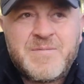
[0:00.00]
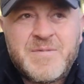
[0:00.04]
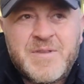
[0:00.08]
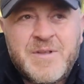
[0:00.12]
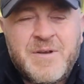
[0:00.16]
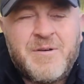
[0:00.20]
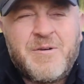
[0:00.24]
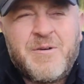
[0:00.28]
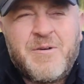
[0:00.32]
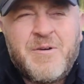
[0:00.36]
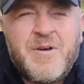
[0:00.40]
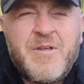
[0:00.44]

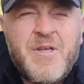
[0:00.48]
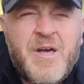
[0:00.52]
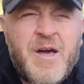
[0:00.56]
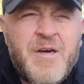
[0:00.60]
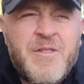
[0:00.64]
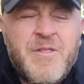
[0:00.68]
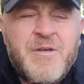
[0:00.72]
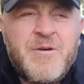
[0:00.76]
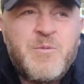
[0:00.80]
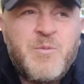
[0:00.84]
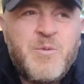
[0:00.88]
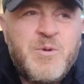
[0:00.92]

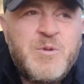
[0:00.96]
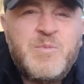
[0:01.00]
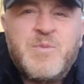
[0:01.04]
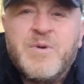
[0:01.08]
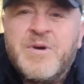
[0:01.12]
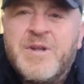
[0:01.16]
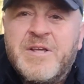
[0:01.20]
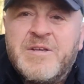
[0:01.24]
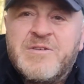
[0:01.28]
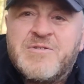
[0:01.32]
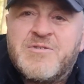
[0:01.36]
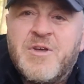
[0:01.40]
other wood
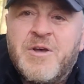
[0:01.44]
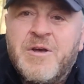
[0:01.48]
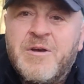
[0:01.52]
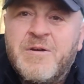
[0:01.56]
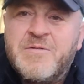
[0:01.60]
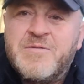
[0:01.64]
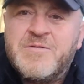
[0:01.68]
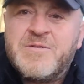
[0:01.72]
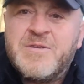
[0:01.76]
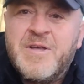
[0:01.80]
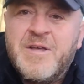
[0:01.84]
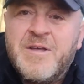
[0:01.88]
burning
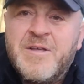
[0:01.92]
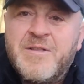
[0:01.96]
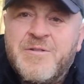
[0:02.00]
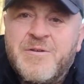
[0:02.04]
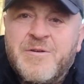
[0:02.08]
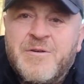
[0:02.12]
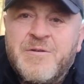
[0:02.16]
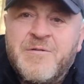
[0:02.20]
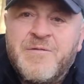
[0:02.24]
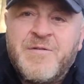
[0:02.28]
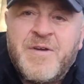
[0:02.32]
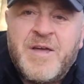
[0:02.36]
stoves
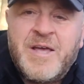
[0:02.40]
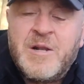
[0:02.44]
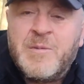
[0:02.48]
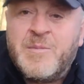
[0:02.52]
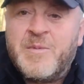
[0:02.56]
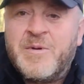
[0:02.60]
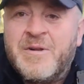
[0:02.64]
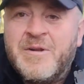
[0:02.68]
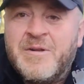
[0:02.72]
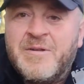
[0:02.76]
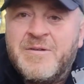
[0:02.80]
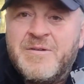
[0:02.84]
that are
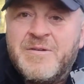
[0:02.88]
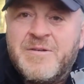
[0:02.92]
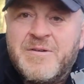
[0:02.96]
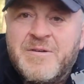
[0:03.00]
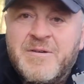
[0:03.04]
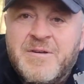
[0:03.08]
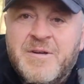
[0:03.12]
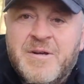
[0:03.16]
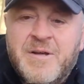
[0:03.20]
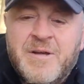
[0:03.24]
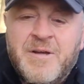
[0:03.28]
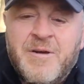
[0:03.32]
available
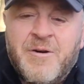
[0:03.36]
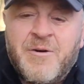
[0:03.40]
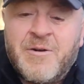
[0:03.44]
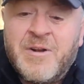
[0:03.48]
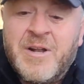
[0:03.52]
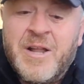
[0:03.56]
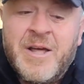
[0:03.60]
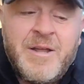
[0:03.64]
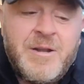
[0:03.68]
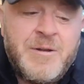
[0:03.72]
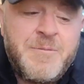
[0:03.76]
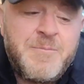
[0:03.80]

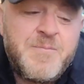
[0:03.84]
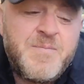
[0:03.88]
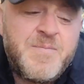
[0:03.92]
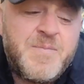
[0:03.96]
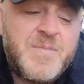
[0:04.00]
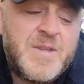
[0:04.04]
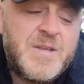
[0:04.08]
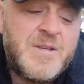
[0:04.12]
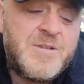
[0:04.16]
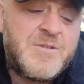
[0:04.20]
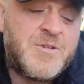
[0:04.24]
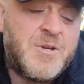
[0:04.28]
online.
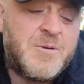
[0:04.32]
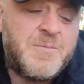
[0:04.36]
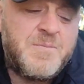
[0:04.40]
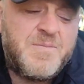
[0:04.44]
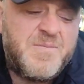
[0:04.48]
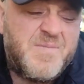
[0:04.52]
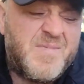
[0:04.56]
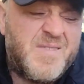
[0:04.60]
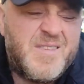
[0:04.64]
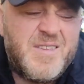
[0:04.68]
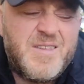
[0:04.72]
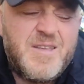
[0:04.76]
So
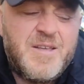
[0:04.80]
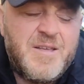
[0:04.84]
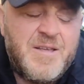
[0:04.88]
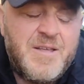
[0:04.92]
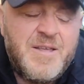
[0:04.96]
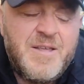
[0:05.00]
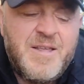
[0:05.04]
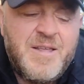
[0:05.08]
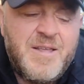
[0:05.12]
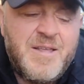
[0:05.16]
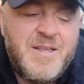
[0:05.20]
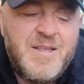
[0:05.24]

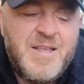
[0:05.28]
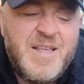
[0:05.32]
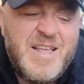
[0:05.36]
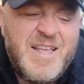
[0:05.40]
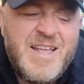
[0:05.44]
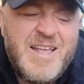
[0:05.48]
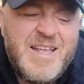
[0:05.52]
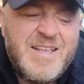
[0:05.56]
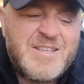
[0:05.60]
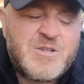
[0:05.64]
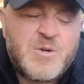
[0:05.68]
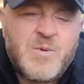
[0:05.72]

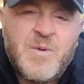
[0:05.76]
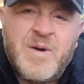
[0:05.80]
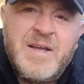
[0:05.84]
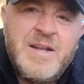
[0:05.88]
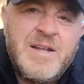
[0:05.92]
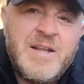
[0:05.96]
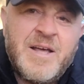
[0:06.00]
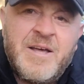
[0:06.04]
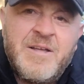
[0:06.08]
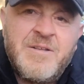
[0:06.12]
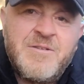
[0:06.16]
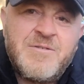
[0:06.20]
it's quite
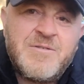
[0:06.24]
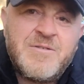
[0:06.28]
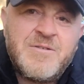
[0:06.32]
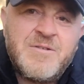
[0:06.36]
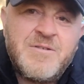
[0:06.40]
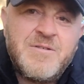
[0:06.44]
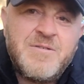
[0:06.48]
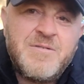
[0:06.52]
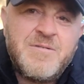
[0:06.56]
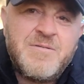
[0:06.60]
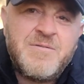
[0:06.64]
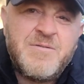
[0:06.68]
light,
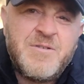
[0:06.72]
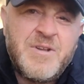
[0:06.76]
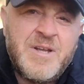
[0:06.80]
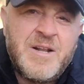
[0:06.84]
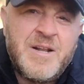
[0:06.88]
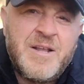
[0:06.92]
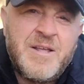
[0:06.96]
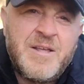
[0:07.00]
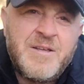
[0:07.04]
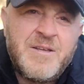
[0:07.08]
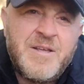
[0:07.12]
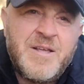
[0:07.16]

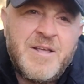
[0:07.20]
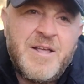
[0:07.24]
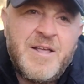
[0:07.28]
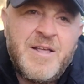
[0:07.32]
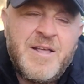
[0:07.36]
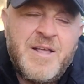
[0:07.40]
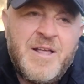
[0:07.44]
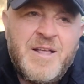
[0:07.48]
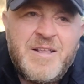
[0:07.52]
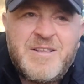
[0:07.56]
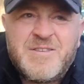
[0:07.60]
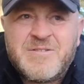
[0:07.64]
really.
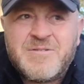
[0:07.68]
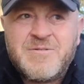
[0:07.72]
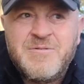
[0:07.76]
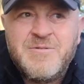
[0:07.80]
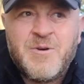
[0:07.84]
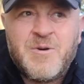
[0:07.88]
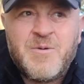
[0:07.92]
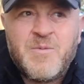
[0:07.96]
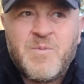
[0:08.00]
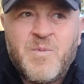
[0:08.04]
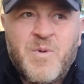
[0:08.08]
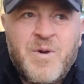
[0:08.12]
It's
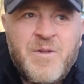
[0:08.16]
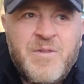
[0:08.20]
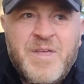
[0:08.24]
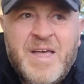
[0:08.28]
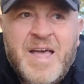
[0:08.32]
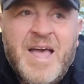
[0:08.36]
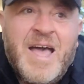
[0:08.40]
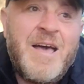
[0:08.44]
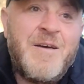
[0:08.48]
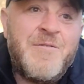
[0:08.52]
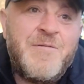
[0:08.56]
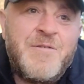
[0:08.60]
not one of the
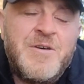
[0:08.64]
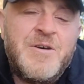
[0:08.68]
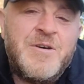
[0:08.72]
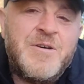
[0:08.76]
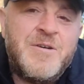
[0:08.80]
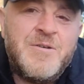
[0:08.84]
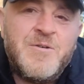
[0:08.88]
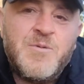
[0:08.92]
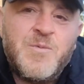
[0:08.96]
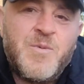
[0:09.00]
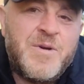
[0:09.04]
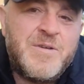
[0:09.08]
heavier
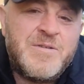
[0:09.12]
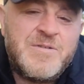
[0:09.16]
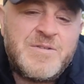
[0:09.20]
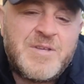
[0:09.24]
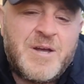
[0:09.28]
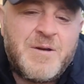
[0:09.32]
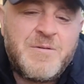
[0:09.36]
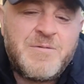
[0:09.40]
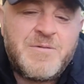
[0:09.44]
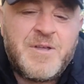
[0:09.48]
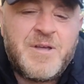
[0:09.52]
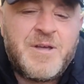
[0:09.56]
ones
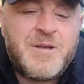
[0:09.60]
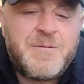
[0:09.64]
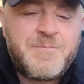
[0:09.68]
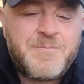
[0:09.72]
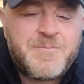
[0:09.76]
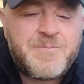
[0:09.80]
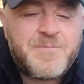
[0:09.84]
out there.